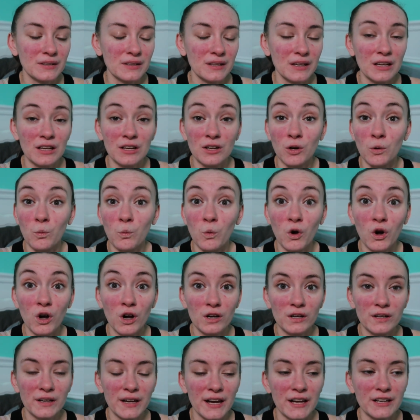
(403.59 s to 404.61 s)
like in our
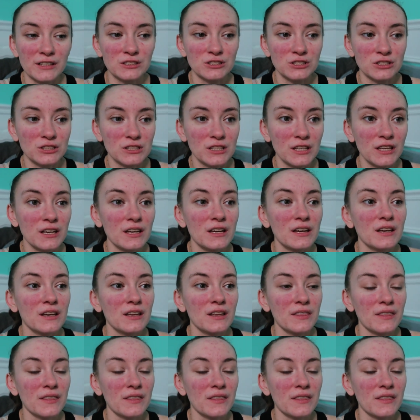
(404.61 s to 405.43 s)
wok actually